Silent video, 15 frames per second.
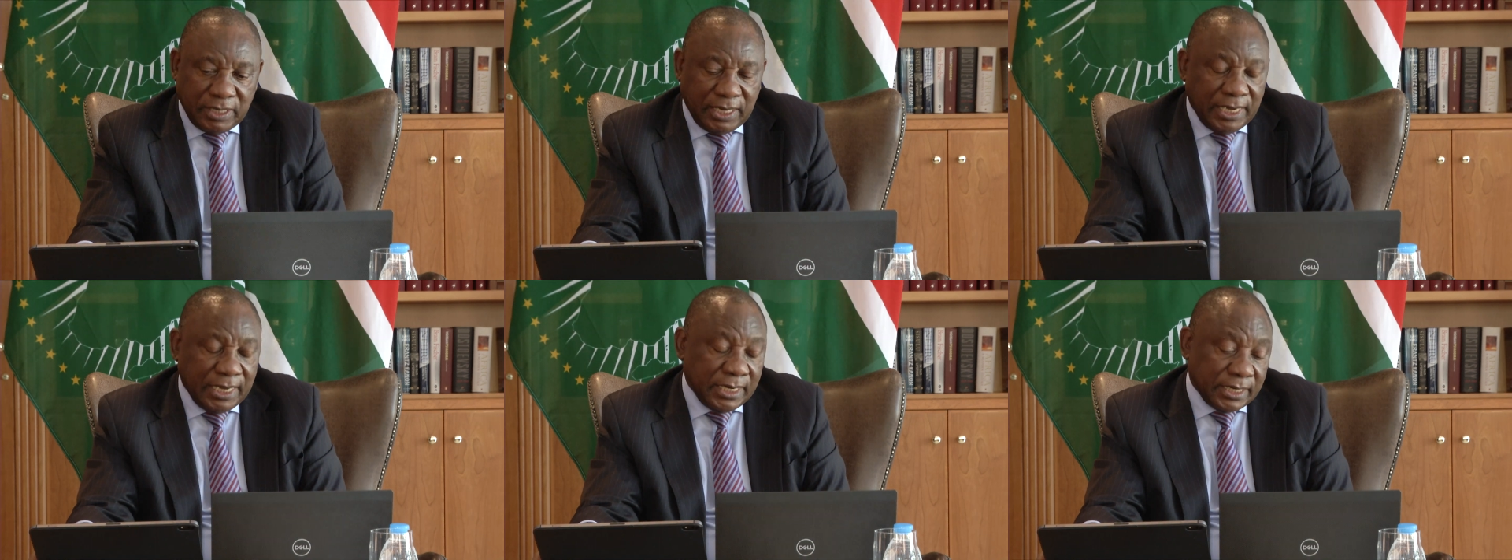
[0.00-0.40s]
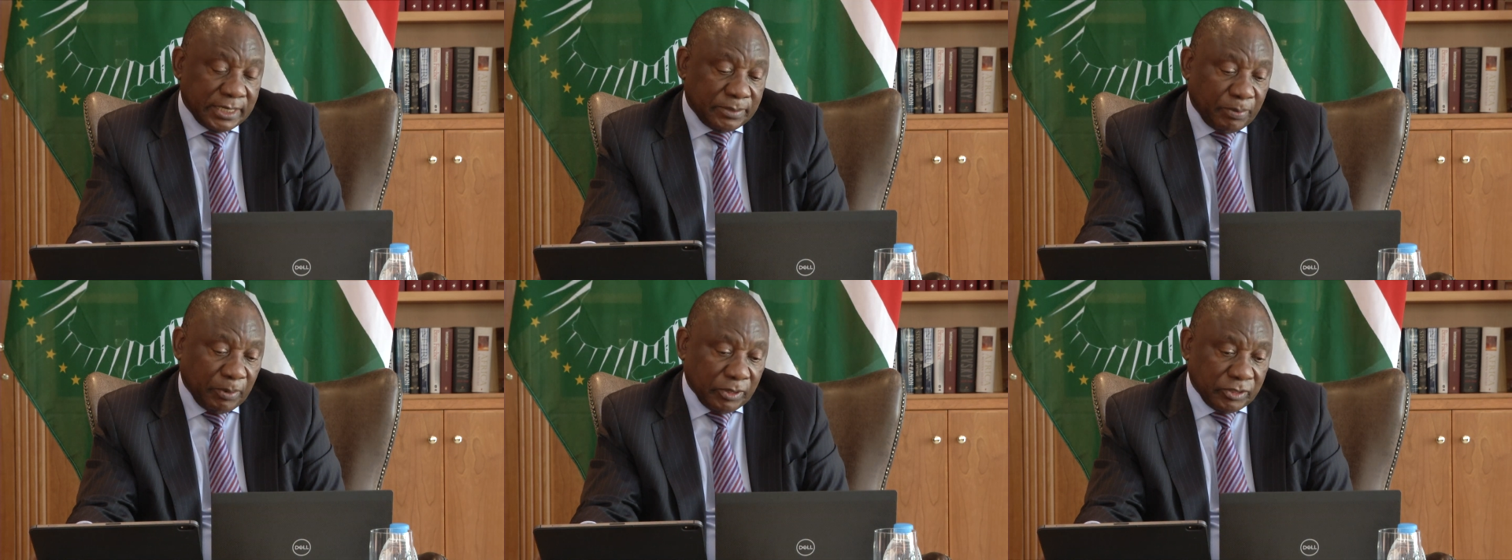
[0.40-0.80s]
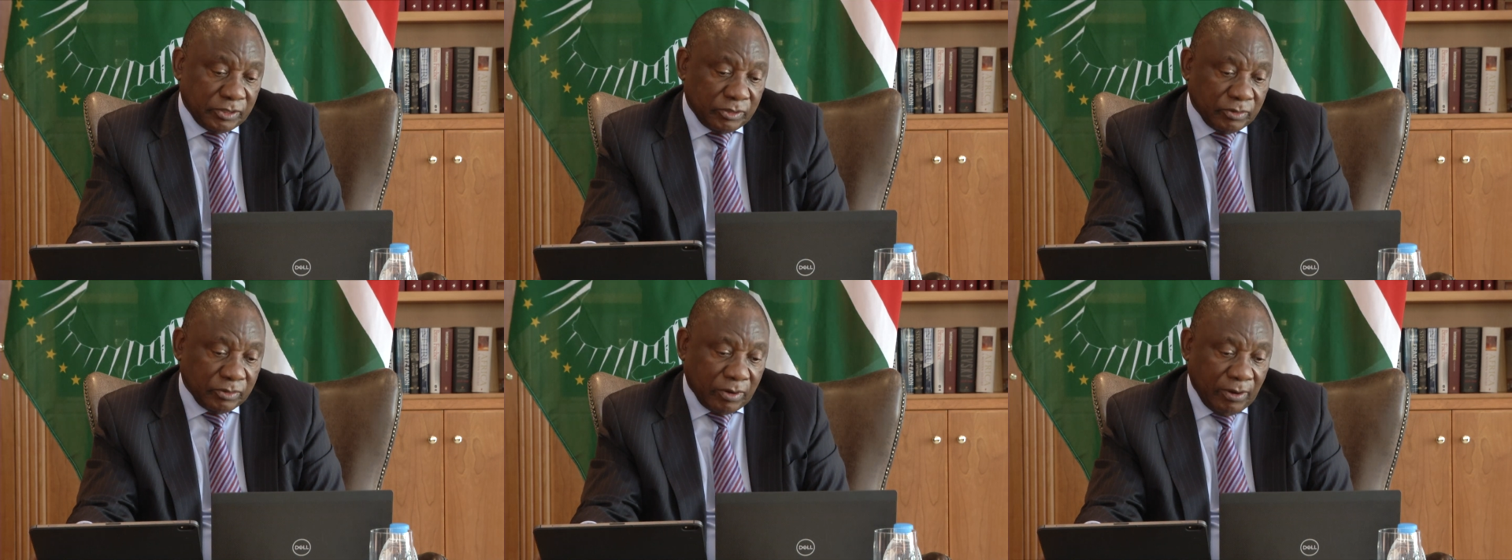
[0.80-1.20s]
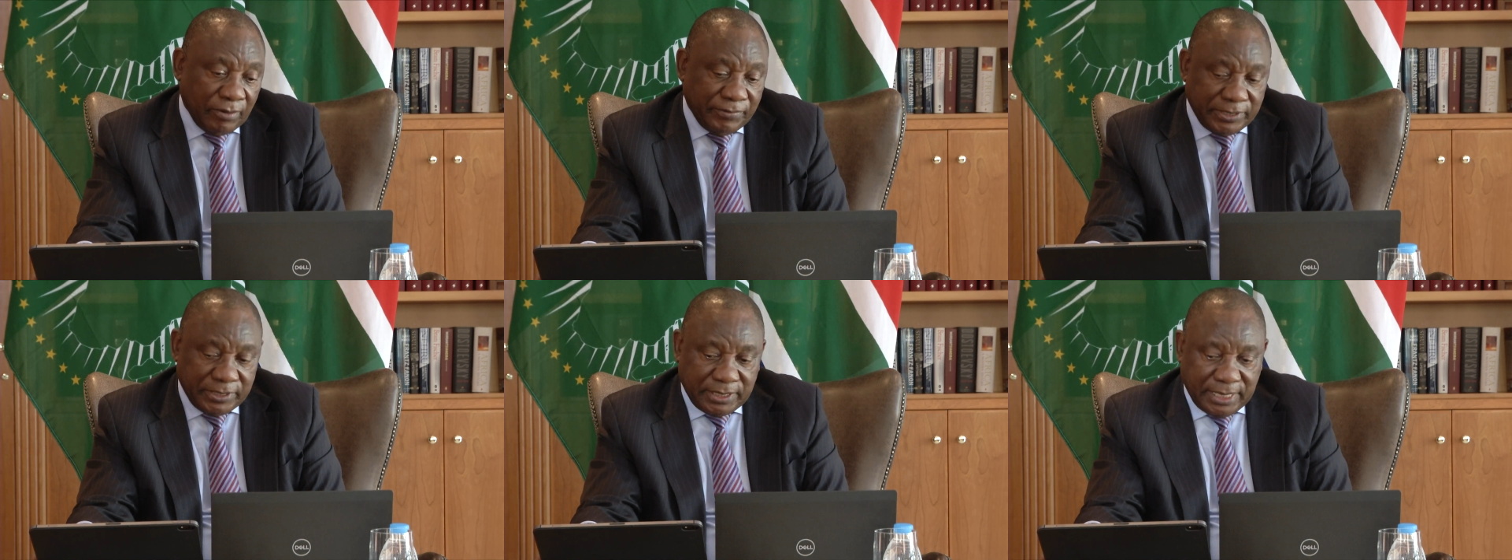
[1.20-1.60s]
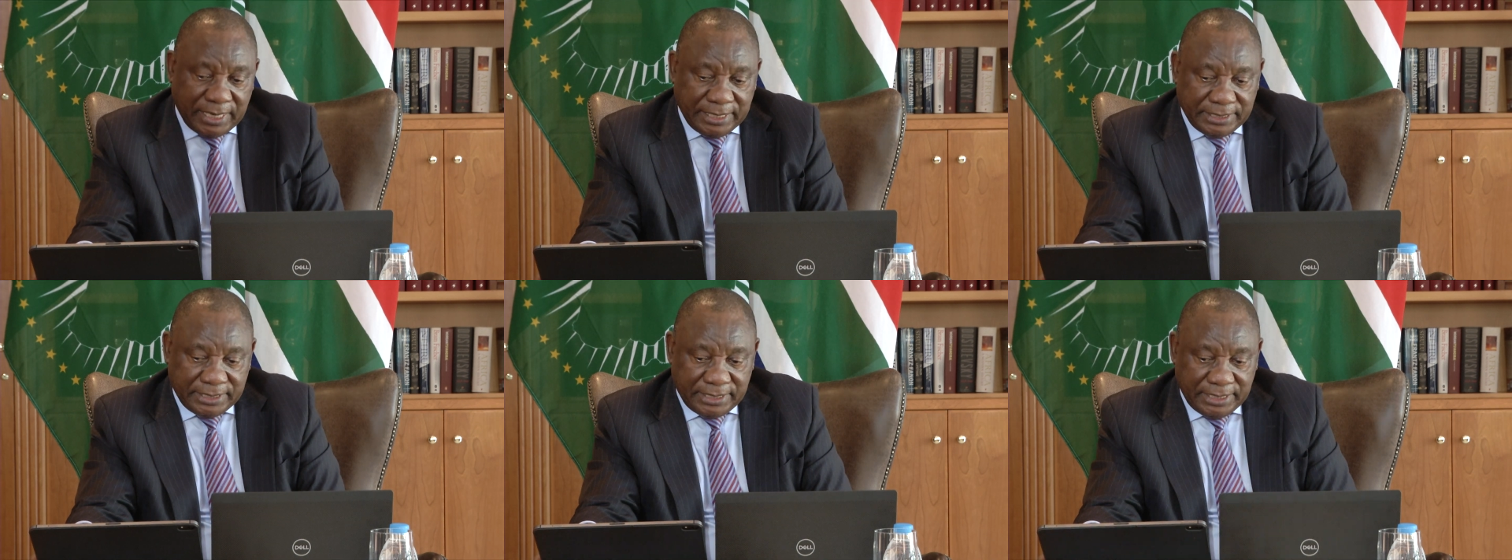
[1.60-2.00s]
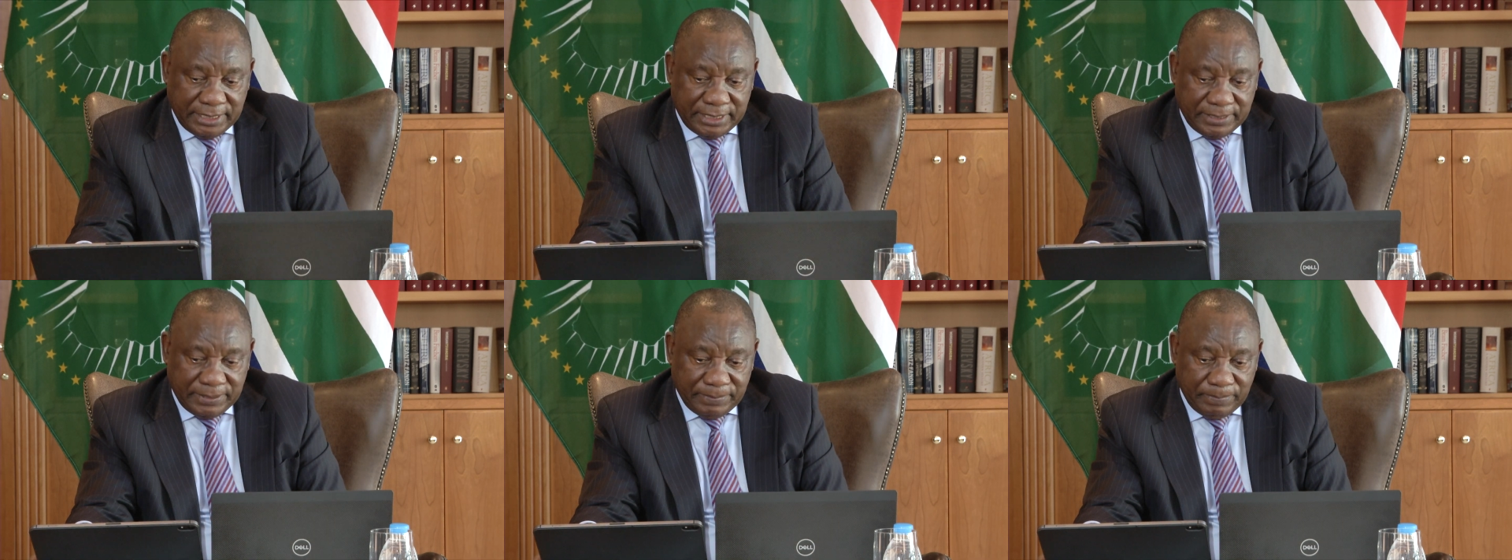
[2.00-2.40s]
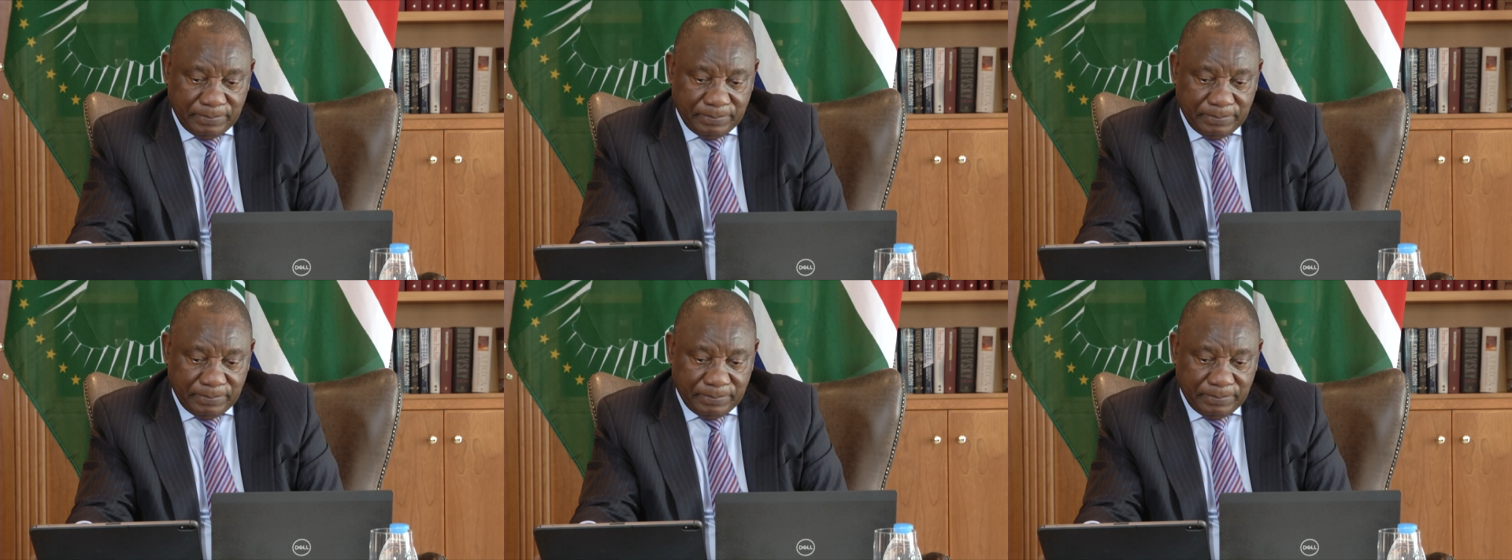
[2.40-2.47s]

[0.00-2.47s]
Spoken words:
in response to COVID-19.